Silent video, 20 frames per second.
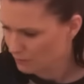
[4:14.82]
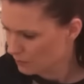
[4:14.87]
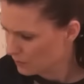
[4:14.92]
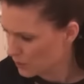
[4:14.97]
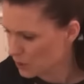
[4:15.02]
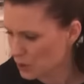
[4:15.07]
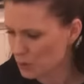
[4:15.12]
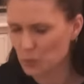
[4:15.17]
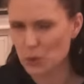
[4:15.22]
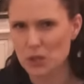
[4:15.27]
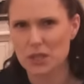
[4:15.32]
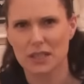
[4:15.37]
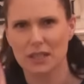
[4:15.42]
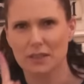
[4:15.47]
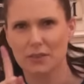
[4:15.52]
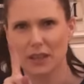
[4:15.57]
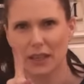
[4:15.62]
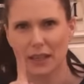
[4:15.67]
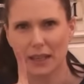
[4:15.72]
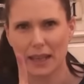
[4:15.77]
There's more
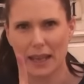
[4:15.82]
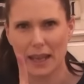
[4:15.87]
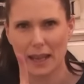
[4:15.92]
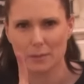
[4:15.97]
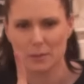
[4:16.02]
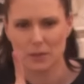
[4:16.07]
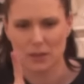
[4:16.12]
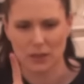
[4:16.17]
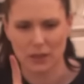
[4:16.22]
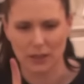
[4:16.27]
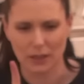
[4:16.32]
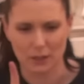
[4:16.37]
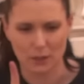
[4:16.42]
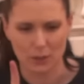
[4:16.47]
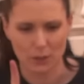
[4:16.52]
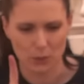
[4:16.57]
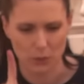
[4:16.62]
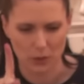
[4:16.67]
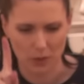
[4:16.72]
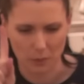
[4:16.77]
stuff getting kept than getting
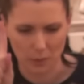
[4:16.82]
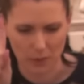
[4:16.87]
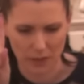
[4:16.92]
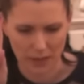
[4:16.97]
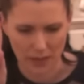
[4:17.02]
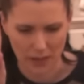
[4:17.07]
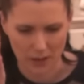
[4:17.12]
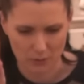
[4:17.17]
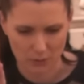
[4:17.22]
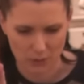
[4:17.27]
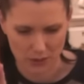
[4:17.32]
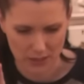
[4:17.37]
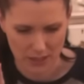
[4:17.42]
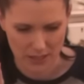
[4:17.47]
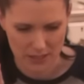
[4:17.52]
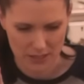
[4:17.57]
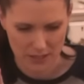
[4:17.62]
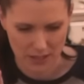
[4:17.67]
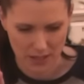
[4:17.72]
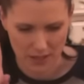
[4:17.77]
thrown away. I
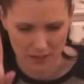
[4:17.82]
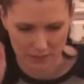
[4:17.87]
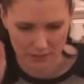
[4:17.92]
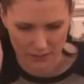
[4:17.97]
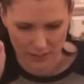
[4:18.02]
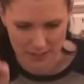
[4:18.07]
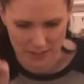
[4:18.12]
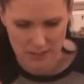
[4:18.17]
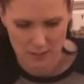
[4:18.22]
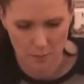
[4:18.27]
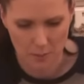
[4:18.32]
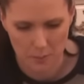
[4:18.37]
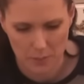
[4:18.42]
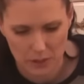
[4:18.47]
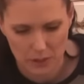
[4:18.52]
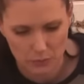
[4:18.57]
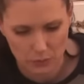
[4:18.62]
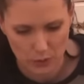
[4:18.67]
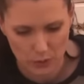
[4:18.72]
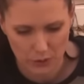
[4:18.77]
realise that. Let's
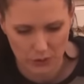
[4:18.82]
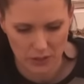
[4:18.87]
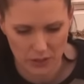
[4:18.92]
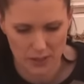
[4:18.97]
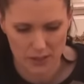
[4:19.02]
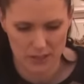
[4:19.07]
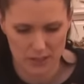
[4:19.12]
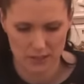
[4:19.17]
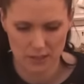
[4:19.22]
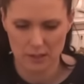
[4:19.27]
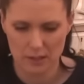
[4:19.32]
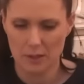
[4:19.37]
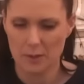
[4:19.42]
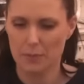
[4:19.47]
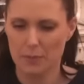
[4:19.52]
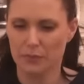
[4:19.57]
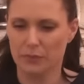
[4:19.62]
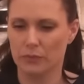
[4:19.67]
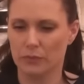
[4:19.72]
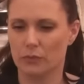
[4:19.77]
be ruthless.
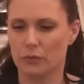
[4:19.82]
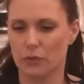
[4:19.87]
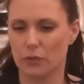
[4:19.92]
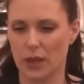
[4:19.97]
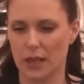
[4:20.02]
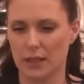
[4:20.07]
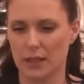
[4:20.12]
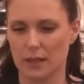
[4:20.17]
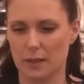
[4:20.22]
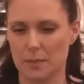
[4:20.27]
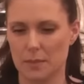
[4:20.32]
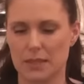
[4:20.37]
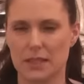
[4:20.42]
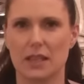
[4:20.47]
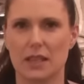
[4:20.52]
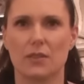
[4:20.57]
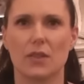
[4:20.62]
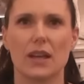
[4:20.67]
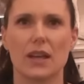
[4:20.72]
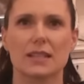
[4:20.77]
Right, let me
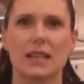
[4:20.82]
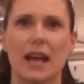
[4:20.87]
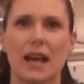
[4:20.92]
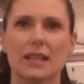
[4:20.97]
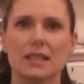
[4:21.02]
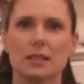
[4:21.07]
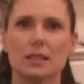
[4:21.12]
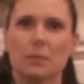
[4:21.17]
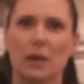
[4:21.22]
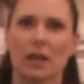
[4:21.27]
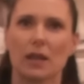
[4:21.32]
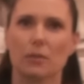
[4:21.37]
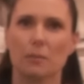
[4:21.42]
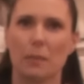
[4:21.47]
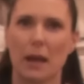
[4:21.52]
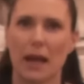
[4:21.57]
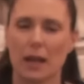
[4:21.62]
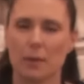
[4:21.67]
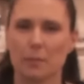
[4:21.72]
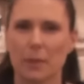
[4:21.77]
see this Anne Smith
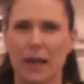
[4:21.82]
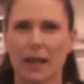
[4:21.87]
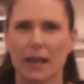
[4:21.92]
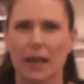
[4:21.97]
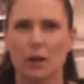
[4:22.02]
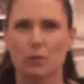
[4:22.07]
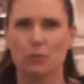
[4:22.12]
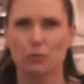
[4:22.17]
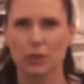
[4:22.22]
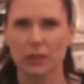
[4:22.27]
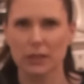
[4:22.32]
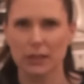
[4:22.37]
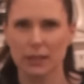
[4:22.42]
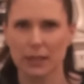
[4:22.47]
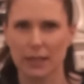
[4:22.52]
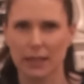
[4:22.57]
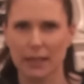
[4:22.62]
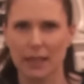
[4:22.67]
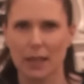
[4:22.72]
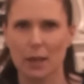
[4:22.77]
backpack. I really
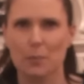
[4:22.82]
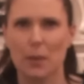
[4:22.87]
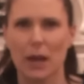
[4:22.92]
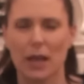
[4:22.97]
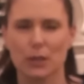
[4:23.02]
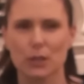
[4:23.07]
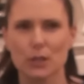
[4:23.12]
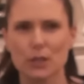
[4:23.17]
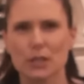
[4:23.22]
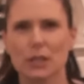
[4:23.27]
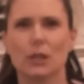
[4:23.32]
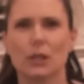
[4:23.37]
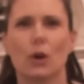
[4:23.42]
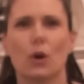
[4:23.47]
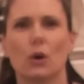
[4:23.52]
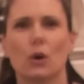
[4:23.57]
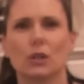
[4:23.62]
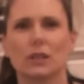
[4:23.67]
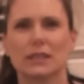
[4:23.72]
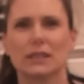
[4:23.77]
like it, but I used it in
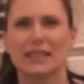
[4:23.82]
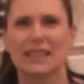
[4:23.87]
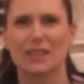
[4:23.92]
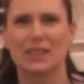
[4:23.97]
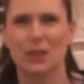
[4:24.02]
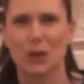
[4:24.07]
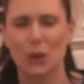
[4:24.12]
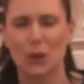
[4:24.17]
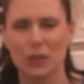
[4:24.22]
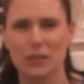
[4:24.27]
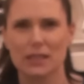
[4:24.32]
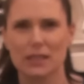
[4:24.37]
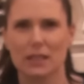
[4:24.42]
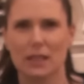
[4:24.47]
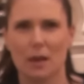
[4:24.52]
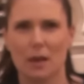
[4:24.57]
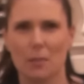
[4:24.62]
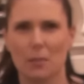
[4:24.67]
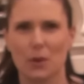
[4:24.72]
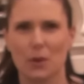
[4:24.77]
holiday, the holiday
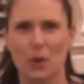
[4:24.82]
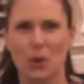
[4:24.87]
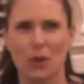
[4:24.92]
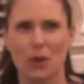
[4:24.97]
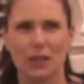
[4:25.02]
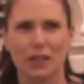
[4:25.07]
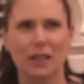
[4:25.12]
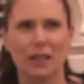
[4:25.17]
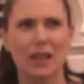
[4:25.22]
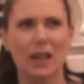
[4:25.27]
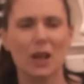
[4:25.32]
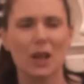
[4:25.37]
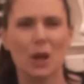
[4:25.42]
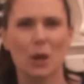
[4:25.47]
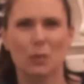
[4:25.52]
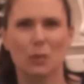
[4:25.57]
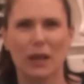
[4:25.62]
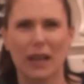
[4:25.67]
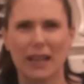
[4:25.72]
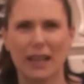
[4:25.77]
that I went on
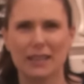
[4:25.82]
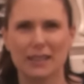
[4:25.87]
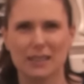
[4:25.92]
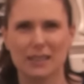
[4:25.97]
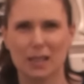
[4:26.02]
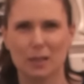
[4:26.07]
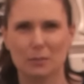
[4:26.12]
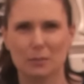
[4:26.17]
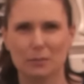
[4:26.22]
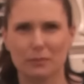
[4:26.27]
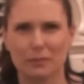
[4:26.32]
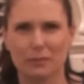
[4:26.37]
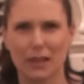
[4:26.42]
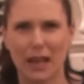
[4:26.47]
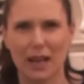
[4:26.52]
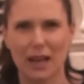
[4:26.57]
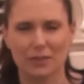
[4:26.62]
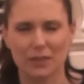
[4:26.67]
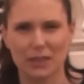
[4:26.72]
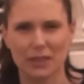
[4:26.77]
where I ended up
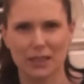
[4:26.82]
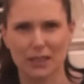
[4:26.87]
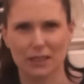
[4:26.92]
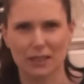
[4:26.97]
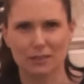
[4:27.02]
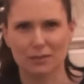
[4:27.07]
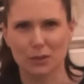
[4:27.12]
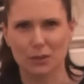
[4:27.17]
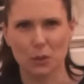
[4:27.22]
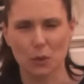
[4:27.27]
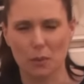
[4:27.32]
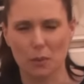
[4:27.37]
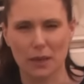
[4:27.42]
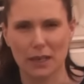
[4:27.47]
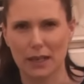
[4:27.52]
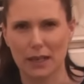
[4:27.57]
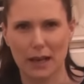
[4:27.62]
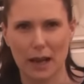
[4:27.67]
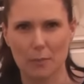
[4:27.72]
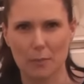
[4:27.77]
having to go away
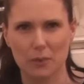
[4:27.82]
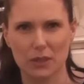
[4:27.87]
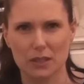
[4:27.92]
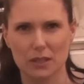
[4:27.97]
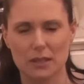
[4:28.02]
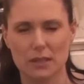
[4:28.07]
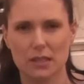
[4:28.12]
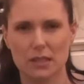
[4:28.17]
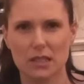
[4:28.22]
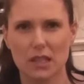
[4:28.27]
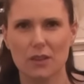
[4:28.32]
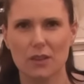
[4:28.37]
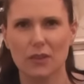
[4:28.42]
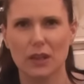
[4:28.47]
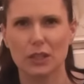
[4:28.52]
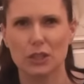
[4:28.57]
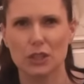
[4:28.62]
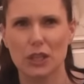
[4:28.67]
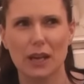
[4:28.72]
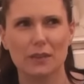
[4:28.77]
in an ambulance and stuff.
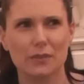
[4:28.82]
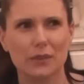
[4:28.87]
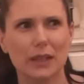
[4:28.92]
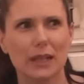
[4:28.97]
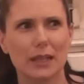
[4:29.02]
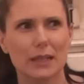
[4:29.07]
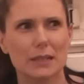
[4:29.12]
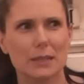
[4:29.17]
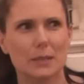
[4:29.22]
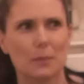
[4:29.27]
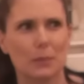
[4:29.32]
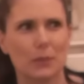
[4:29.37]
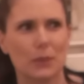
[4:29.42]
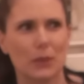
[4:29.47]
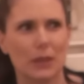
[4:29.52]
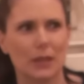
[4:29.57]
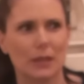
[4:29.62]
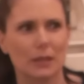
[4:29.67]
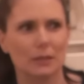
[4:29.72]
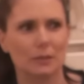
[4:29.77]
And do you ever get
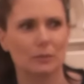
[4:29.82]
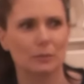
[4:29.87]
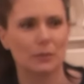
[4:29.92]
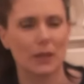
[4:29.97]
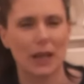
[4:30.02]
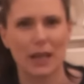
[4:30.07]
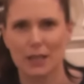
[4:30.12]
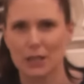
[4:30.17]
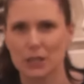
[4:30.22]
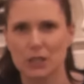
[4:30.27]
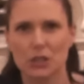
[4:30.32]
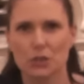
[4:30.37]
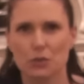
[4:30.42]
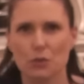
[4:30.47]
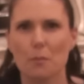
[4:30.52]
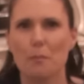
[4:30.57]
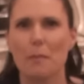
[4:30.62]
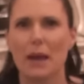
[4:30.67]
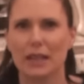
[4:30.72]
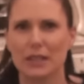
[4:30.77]
something and it just
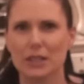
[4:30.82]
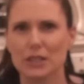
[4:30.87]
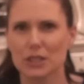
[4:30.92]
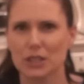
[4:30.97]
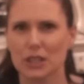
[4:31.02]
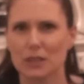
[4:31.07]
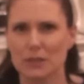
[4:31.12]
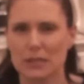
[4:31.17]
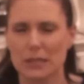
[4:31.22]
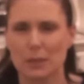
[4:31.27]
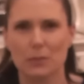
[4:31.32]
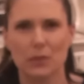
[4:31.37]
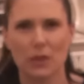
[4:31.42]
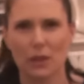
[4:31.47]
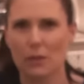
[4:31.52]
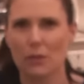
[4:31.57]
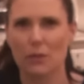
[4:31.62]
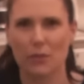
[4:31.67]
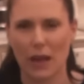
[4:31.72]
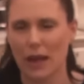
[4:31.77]
reminds you of
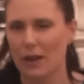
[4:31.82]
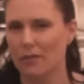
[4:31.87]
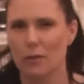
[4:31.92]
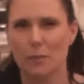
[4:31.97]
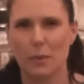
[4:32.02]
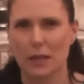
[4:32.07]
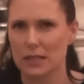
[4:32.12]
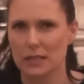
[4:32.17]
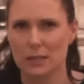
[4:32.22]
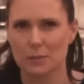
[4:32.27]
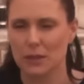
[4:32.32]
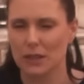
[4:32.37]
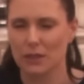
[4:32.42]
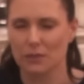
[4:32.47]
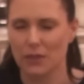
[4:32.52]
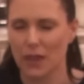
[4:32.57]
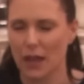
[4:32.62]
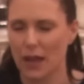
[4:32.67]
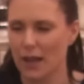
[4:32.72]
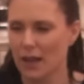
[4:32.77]
something? That reminds me of
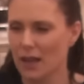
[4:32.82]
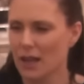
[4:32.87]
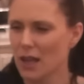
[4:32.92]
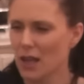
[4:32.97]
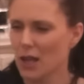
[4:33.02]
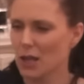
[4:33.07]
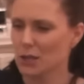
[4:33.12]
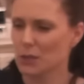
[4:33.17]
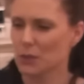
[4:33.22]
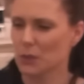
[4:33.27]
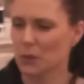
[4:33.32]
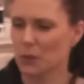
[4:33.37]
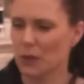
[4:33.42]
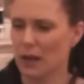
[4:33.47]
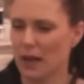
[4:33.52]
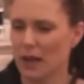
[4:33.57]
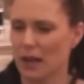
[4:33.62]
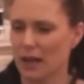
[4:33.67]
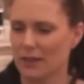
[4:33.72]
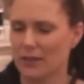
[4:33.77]
that. So
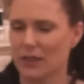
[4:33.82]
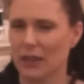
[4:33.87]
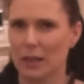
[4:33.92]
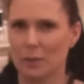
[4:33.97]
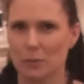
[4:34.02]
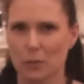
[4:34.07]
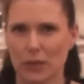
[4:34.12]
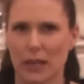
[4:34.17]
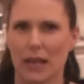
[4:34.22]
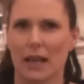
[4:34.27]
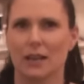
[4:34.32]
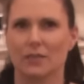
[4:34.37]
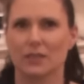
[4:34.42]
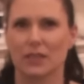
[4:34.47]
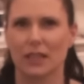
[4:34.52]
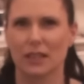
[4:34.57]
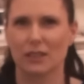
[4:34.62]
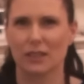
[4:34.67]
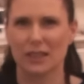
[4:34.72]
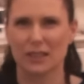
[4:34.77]
I think I'm going to have to
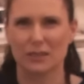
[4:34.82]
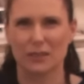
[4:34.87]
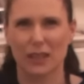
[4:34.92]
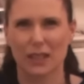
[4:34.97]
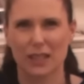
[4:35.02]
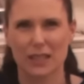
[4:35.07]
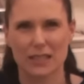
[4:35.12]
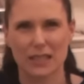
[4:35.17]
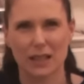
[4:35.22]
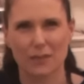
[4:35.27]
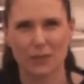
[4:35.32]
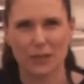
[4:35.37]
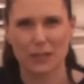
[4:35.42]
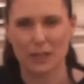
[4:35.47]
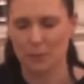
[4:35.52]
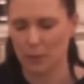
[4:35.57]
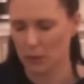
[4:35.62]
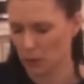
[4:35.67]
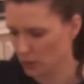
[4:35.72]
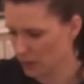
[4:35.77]
get rid of it because every
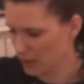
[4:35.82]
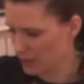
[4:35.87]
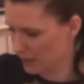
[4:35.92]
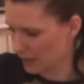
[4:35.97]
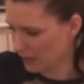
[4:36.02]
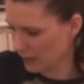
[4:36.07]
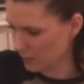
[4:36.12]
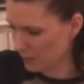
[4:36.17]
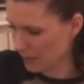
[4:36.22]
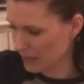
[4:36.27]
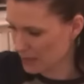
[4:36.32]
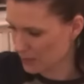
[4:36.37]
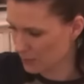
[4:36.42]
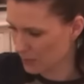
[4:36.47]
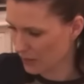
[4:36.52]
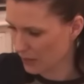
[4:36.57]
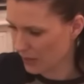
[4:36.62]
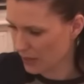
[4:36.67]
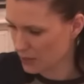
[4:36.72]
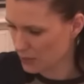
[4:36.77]
time I look at it, it reminds
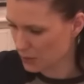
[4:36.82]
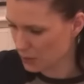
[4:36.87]
me of that.